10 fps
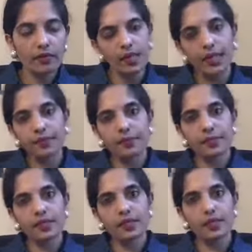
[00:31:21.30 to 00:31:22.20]
Yeah,
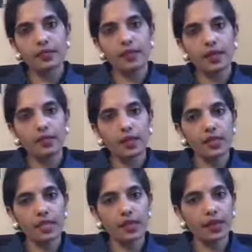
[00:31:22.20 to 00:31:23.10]
so I
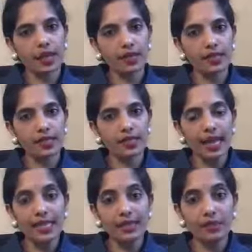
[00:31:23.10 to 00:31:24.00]
wanted to address
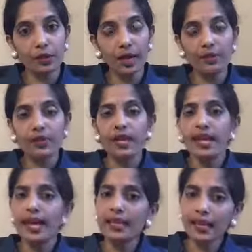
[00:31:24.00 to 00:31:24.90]
that. If you have
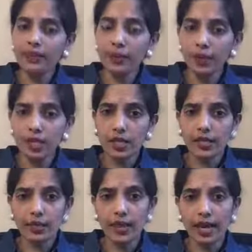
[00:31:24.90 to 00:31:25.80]
any other questions
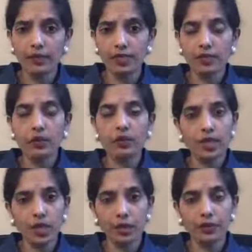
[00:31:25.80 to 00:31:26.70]
you have as well in
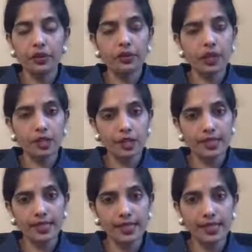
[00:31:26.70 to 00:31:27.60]
general, not
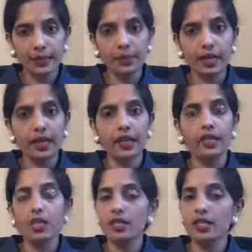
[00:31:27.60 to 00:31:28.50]
just sleep, I
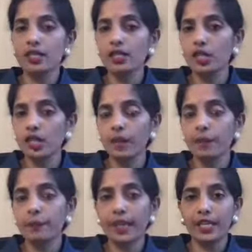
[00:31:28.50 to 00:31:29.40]
just
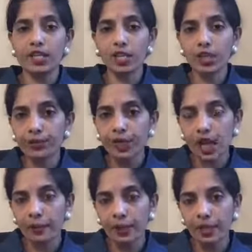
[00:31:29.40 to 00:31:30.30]
took the
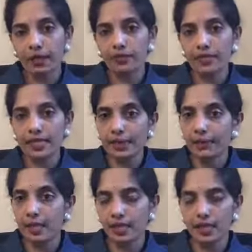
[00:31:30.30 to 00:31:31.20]
topic of sleep
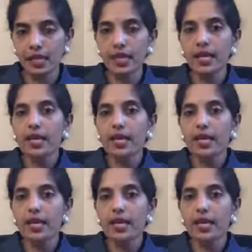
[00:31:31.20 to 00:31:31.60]
today.